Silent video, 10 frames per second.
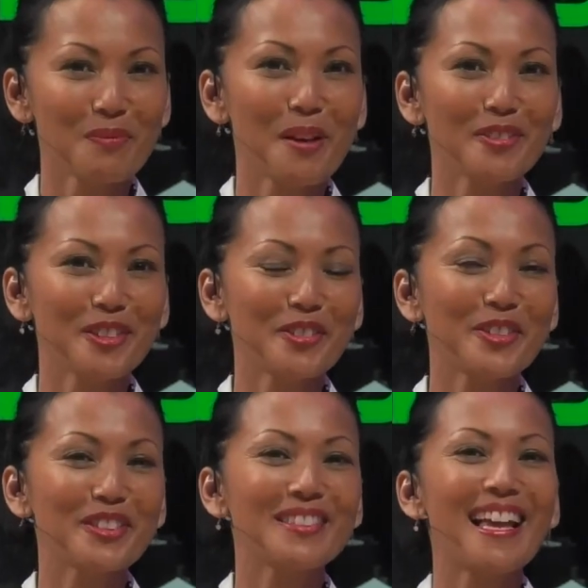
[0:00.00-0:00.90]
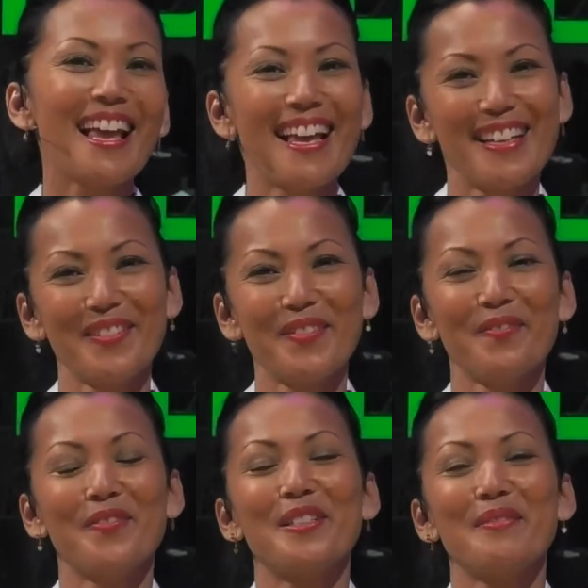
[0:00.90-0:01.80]
SmartRecruiters, and
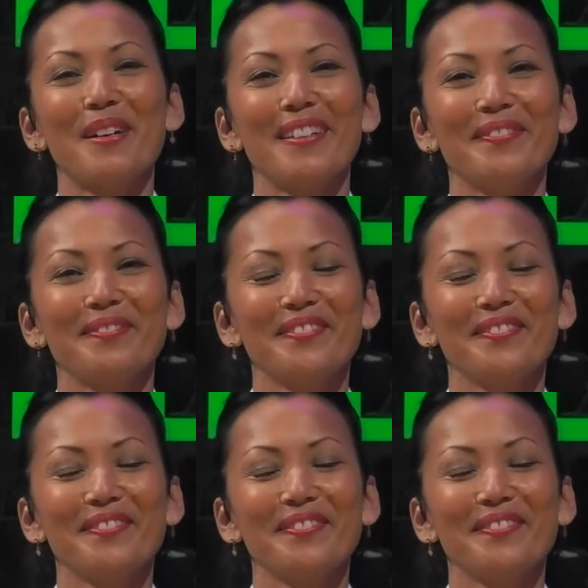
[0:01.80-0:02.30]
Visma.